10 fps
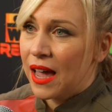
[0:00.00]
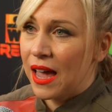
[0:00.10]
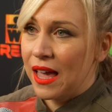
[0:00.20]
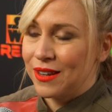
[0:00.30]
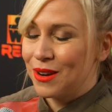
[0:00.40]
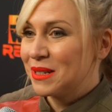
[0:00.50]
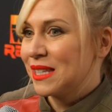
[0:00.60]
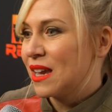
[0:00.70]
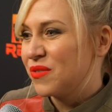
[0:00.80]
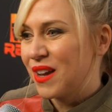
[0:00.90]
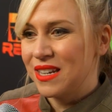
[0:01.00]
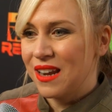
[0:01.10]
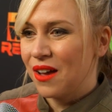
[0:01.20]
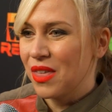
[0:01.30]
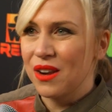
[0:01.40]
And, it's like
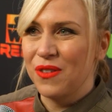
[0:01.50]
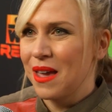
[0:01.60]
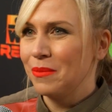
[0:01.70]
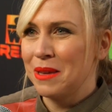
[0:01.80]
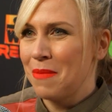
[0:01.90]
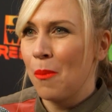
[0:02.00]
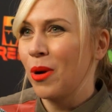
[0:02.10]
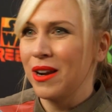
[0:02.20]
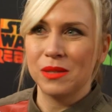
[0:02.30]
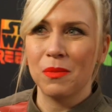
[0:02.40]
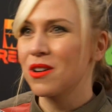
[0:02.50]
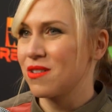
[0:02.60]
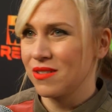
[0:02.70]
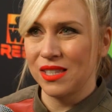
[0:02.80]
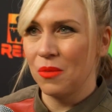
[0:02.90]
finding out that a family member has
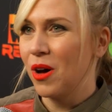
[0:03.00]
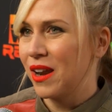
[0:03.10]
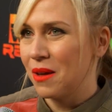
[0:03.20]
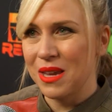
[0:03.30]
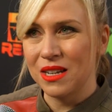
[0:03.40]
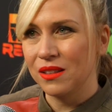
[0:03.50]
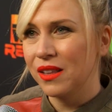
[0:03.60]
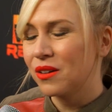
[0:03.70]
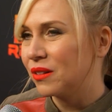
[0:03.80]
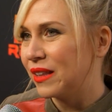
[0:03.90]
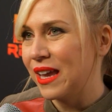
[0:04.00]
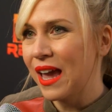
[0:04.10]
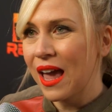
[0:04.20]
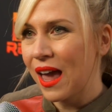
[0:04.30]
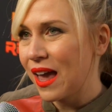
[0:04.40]
murdered someone. I mean,
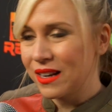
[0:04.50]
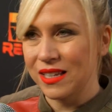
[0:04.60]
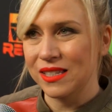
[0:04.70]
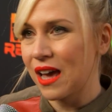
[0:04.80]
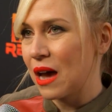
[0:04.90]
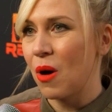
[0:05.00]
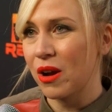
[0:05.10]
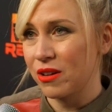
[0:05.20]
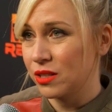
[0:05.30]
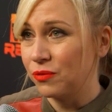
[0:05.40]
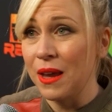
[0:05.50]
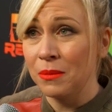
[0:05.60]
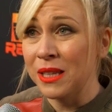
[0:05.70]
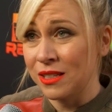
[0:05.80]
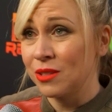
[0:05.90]
literally, Anakin Skywalker is
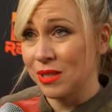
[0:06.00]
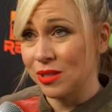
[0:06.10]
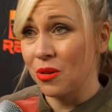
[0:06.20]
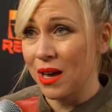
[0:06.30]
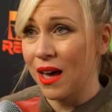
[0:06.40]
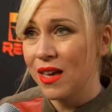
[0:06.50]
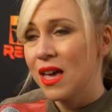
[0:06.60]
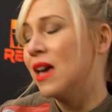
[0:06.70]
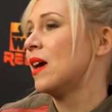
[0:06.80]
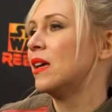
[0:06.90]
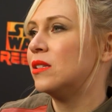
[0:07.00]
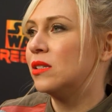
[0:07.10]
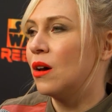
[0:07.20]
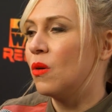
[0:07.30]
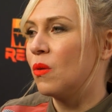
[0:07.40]
family to Ahsoka. And
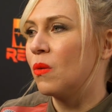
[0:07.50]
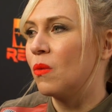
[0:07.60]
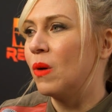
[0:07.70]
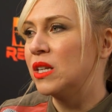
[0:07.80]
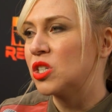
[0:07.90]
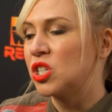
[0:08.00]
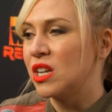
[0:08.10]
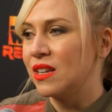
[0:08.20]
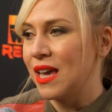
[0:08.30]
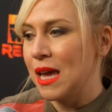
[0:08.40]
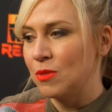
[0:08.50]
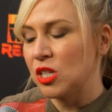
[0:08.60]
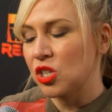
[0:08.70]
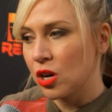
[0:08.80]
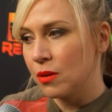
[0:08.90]
so once she came
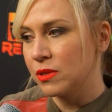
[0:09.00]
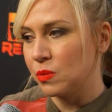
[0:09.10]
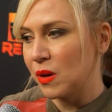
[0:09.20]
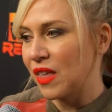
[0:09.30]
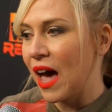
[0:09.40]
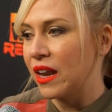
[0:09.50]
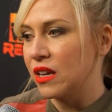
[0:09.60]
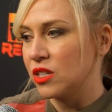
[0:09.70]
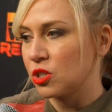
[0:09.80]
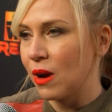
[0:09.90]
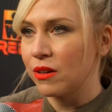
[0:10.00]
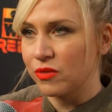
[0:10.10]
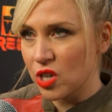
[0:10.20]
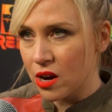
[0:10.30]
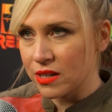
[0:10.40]
to terms with that in Shroud
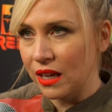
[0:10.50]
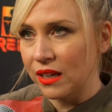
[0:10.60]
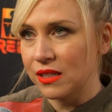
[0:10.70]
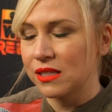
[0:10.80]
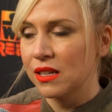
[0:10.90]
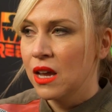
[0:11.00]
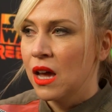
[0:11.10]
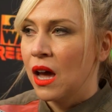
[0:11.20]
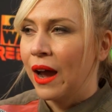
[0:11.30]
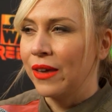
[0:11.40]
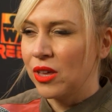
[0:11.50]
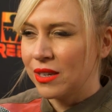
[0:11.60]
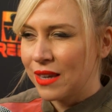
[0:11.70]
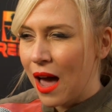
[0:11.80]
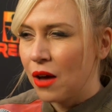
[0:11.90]
of Darkness, I
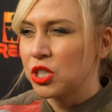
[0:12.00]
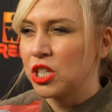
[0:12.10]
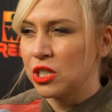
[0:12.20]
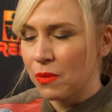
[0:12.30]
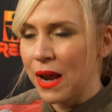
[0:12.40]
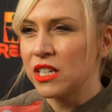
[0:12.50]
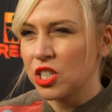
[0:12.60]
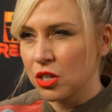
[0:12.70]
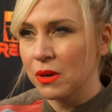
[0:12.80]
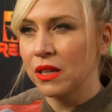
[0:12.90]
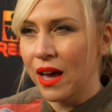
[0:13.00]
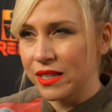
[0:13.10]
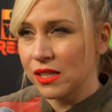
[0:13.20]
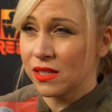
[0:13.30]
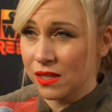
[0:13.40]
think now she's ready. She
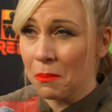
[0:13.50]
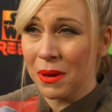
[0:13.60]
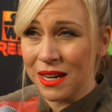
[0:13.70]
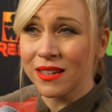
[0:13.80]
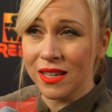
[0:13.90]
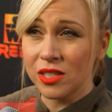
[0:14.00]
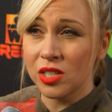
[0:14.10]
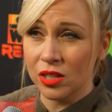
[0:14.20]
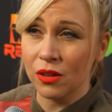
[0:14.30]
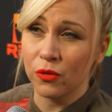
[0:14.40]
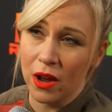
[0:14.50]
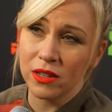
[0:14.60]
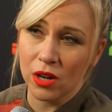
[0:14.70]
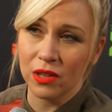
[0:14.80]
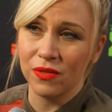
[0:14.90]
realizes somebody needs to
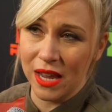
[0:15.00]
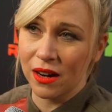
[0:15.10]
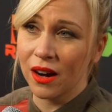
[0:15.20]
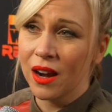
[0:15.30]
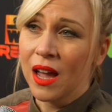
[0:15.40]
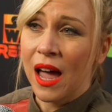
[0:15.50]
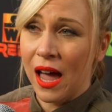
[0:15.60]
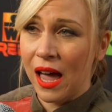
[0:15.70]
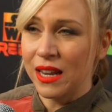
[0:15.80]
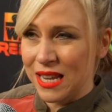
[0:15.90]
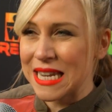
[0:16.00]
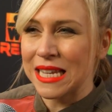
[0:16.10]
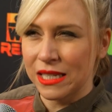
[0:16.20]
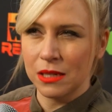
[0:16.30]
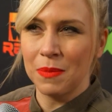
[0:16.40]
confront Darth Vader, and it
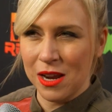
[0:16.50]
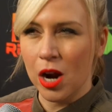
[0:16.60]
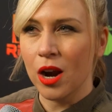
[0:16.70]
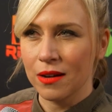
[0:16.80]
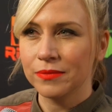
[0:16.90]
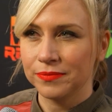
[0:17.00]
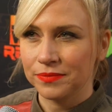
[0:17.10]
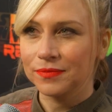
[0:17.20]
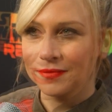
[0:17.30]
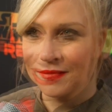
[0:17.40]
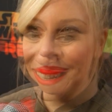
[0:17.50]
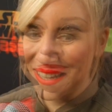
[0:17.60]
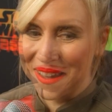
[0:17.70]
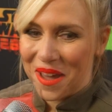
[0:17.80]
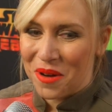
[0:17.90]
needs to be her.
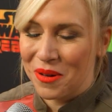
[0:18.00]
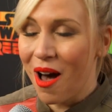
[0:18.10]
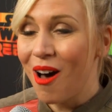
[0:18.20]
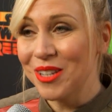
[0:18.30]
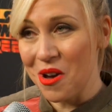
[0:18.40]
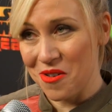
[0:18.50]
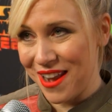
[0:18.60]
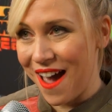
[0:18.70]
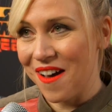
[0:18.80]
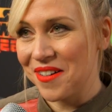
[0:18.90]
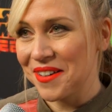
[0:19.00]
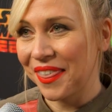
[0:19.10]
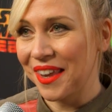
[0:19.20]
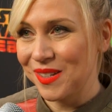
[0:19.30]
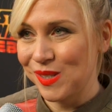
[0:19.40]
We all know now
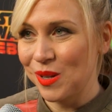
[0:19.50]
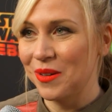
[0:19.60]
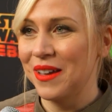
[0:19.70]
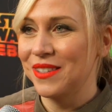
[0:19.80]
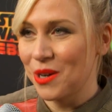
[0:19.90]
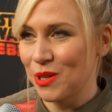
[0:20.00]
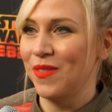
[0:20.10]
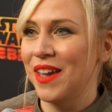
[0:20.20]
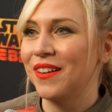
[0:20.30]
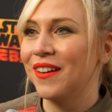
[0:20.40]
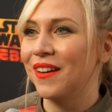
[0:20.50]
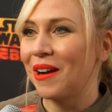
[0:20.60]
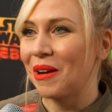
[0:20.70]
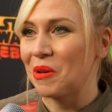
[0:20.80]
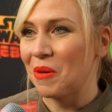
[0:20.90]
that Ahsoka and Darth Vader
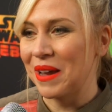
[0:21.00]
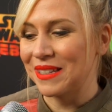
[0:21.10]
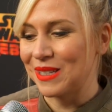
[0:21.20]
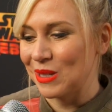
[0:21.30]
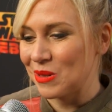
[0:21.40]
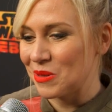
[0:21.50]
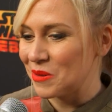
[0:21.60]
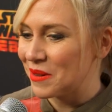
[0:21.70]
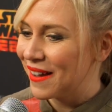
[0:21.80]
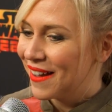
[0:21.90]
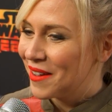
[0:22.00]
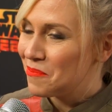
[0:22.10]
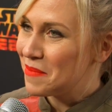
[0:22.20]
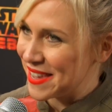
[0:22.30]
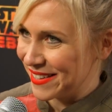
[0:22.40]
are going to
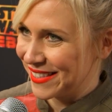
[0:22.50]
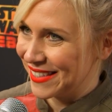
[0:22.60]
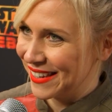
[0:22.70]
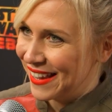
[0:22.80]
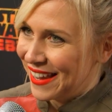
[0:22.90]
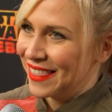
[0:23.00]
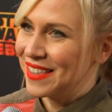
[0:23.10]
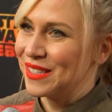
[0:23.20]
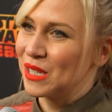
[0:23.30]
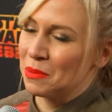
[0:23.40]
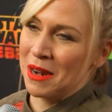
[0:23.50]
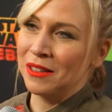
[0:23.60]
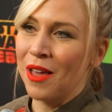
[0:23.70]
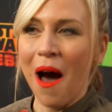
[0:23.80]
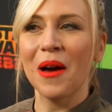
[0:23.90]
meet. This has been
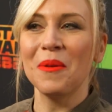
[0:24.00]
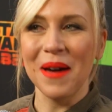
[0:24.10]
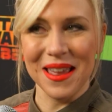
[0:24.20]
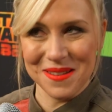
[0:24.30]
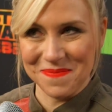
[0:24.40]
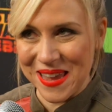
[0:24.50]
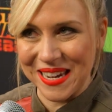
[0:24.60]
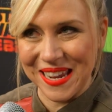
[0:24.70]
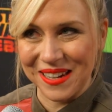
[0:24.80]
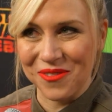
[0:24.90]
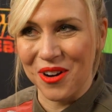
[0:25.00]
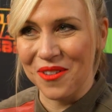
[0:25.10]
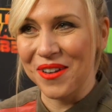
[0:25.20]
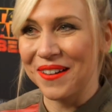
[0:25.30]
a long-awaited meeting for